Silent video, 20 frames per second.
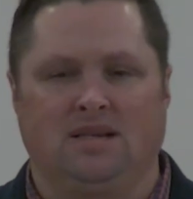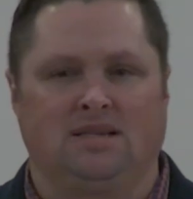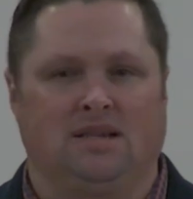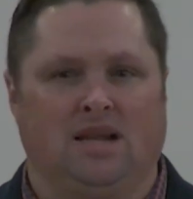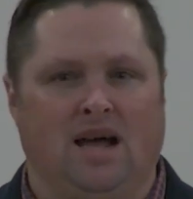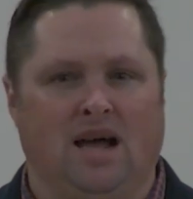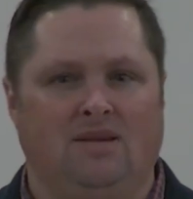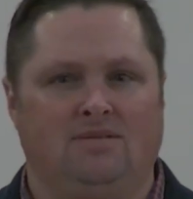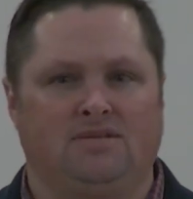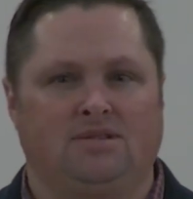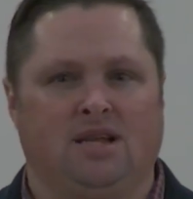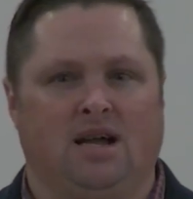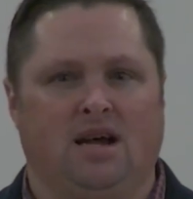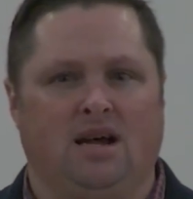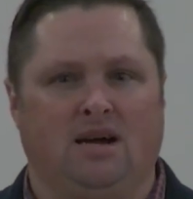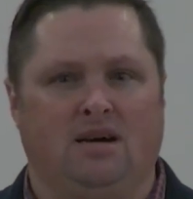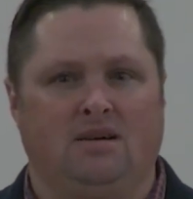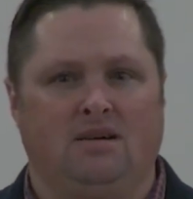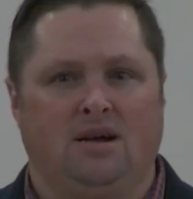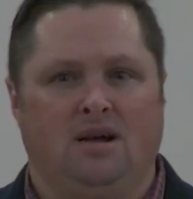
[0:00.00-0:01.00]

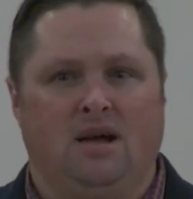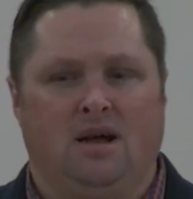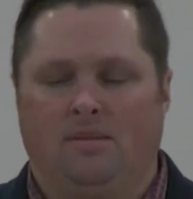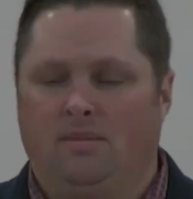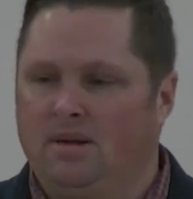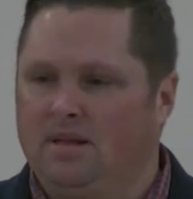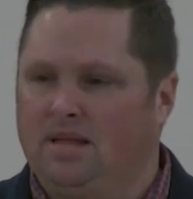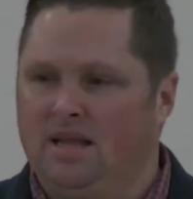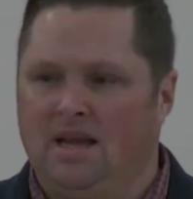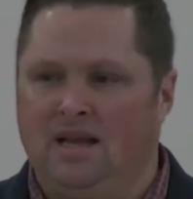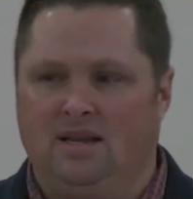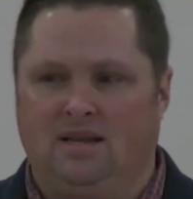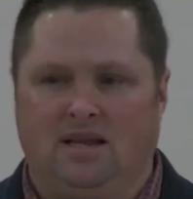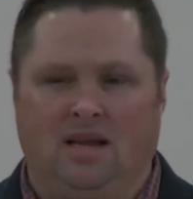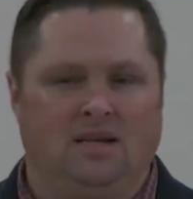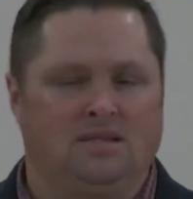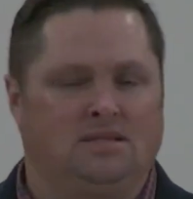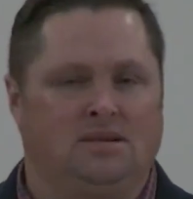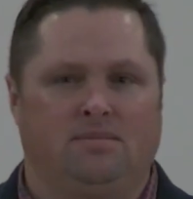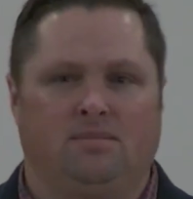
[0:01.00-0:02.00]
lifestyle, but that
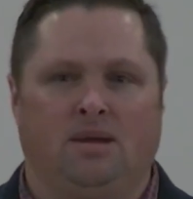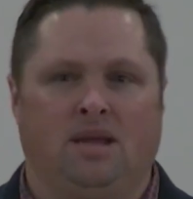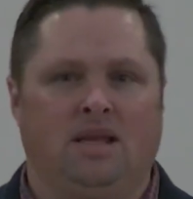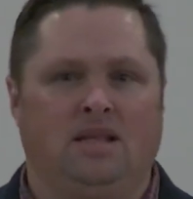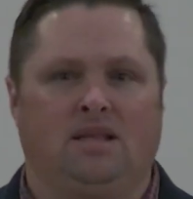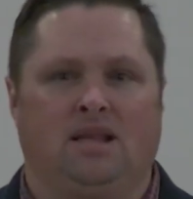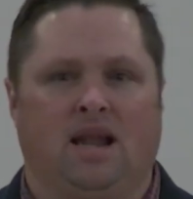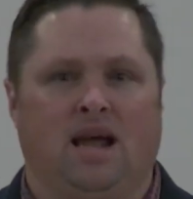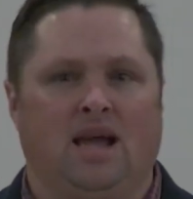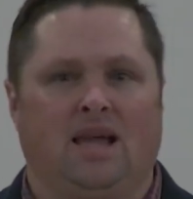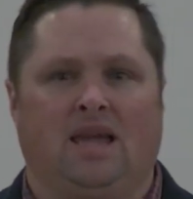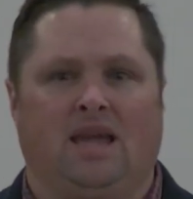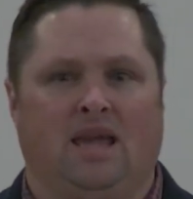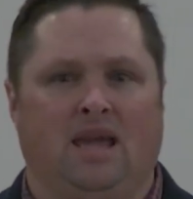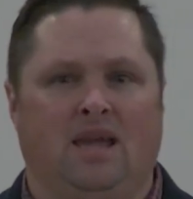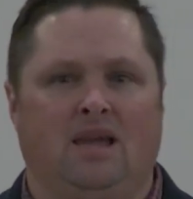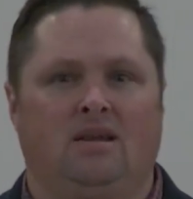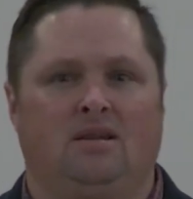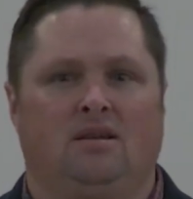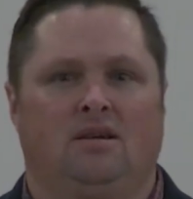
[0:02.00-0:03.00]
doesn't mean that I
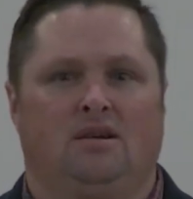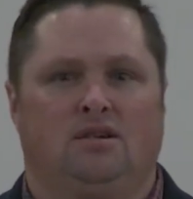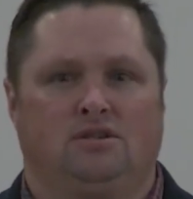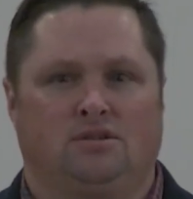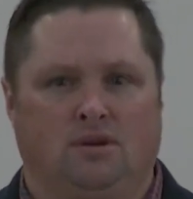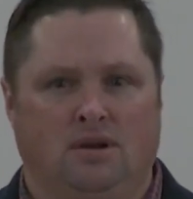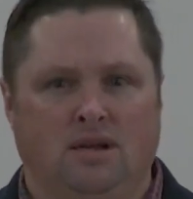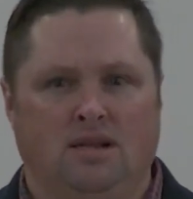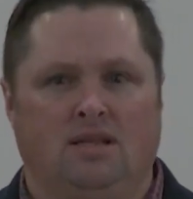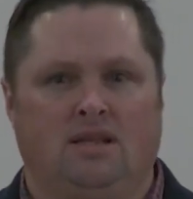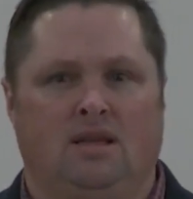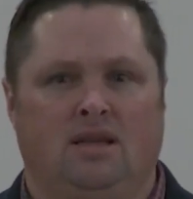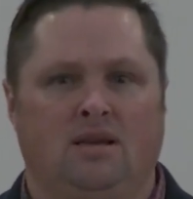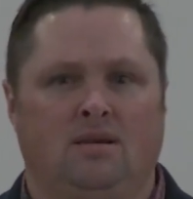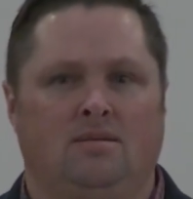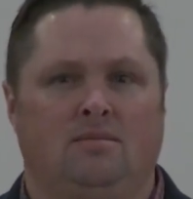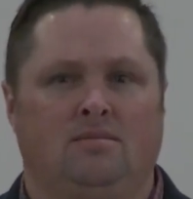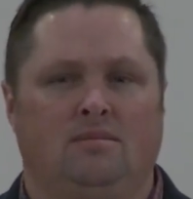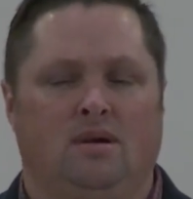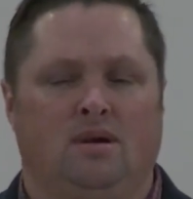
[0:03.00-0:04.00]
can't treat
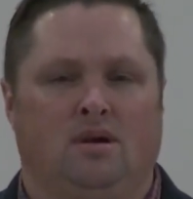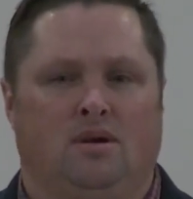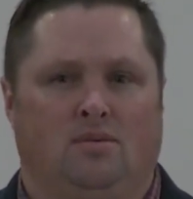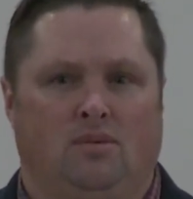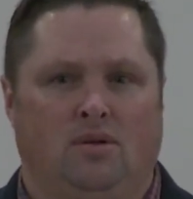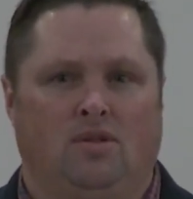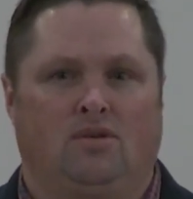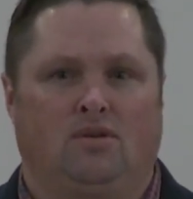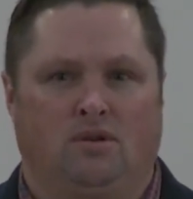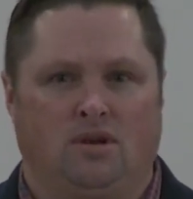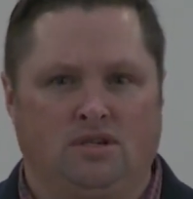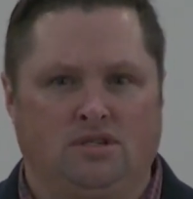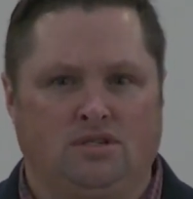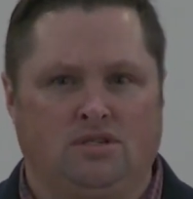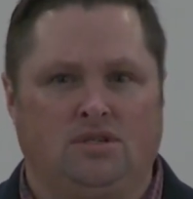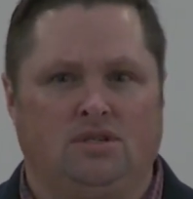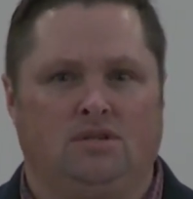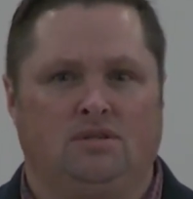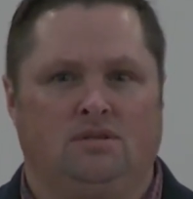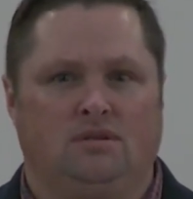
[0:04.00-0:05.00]
them with
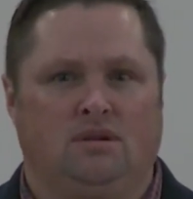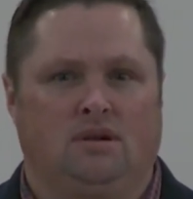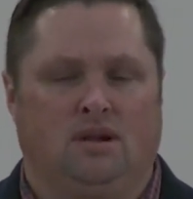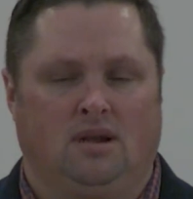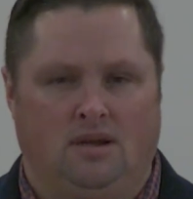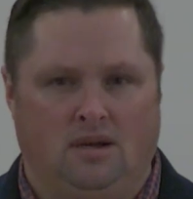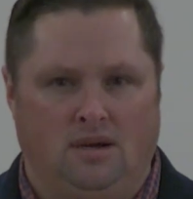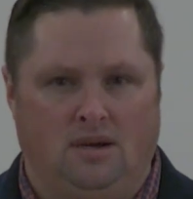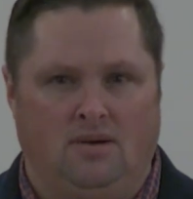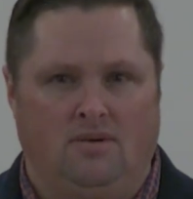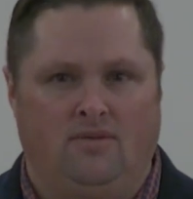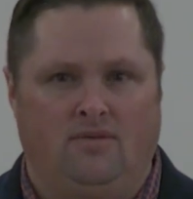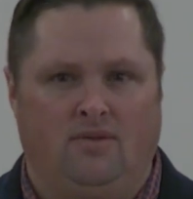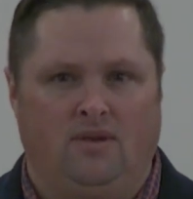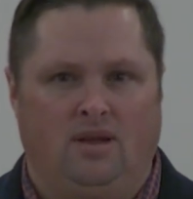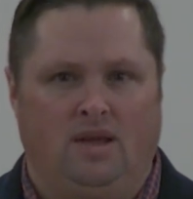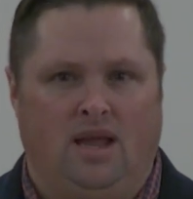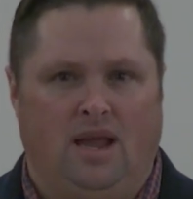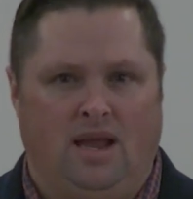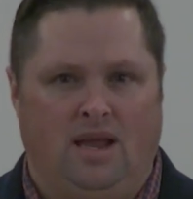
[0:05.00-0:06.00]
Christian love
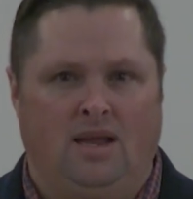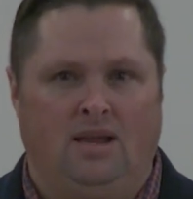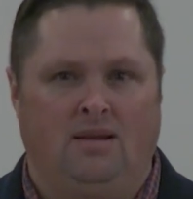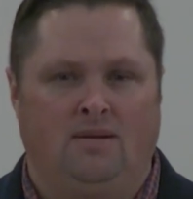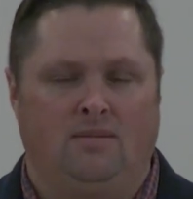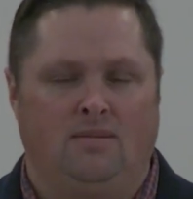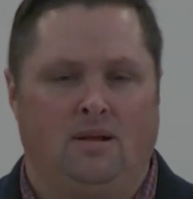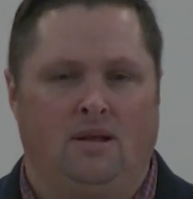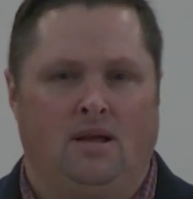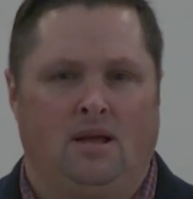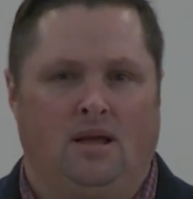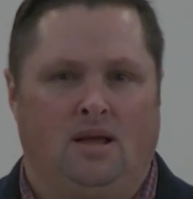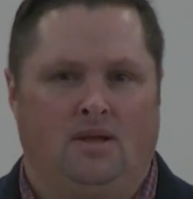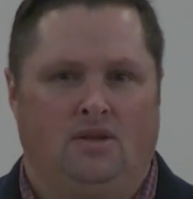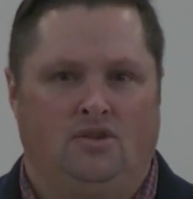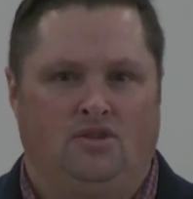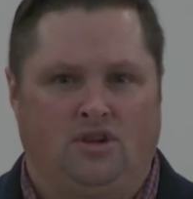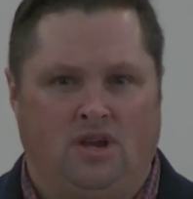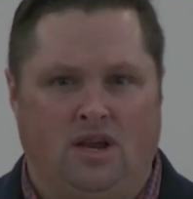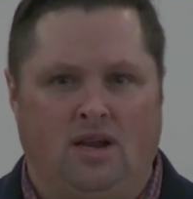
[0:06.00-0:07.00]
and
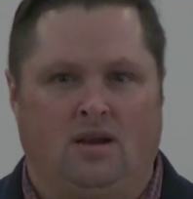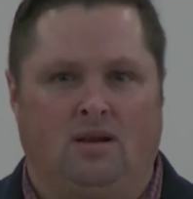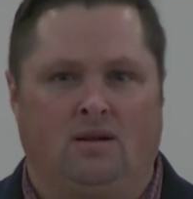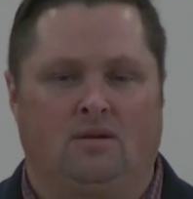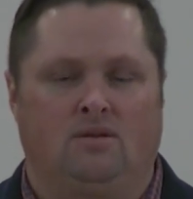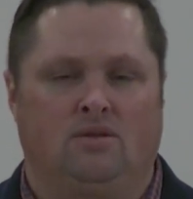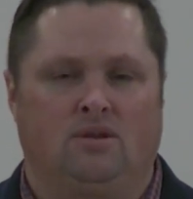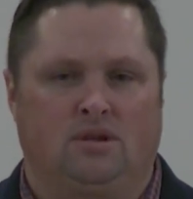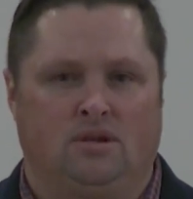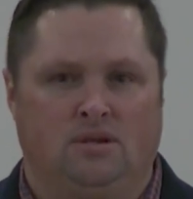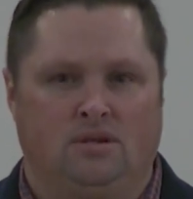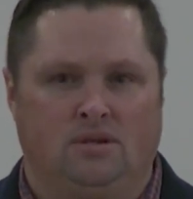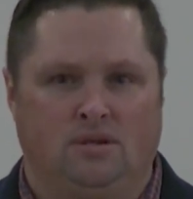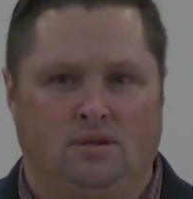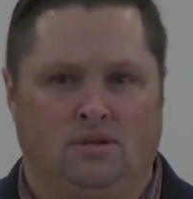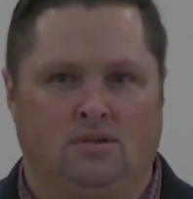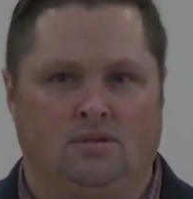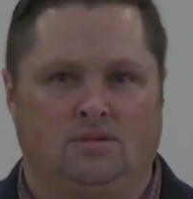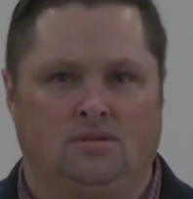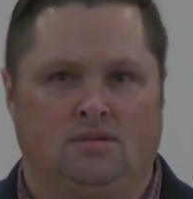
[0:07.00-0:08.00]
share the good
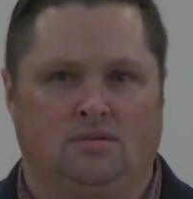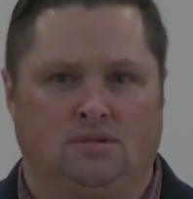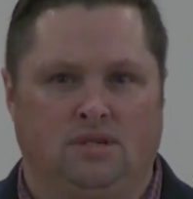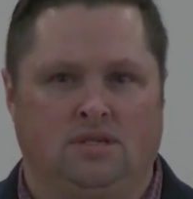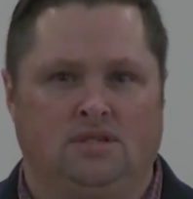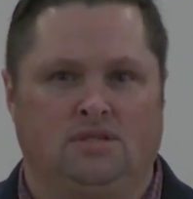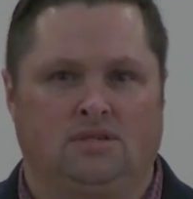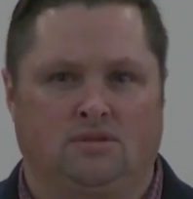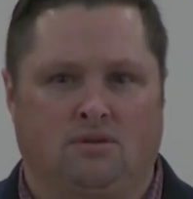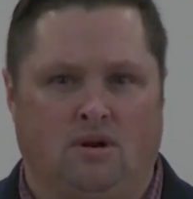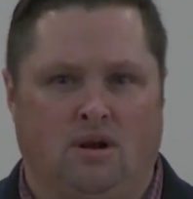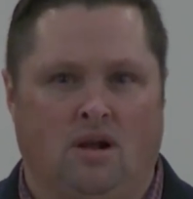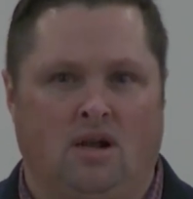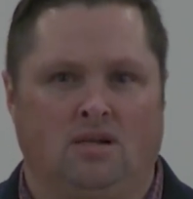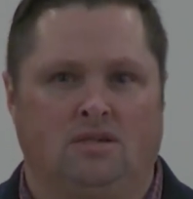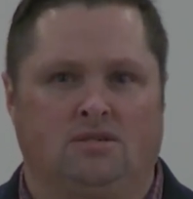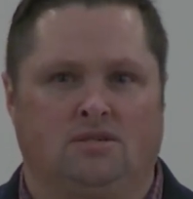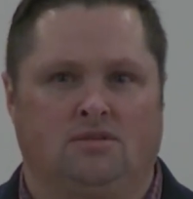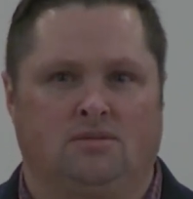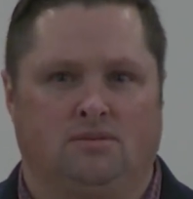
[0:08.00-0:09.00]
news of Jesus
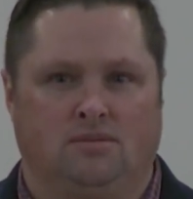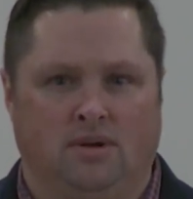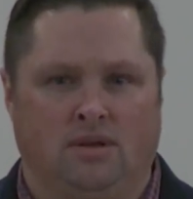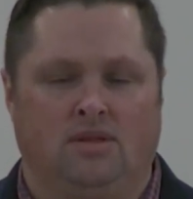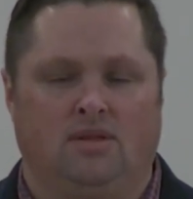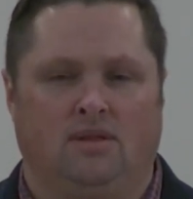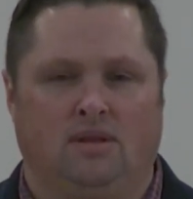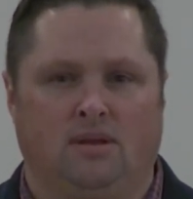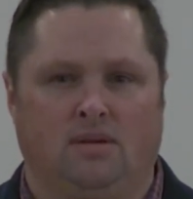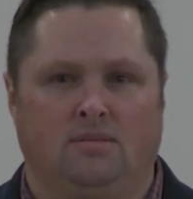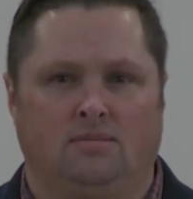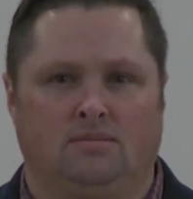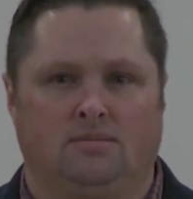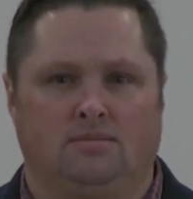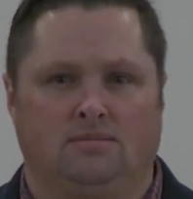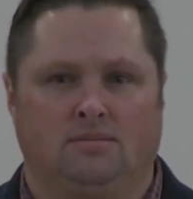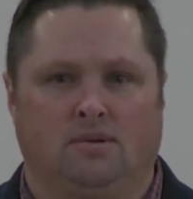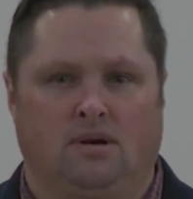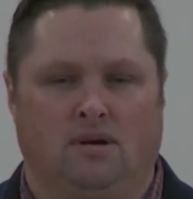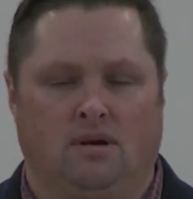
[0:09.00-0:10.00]
Christ with them.
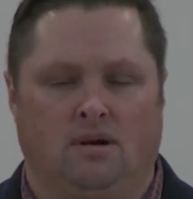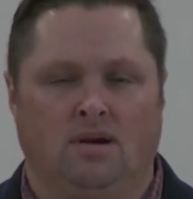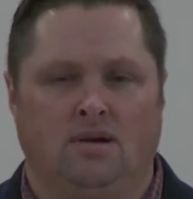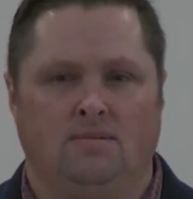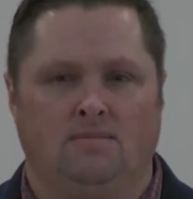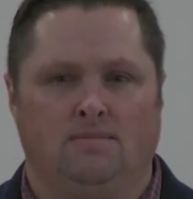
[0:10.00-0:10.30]
All right?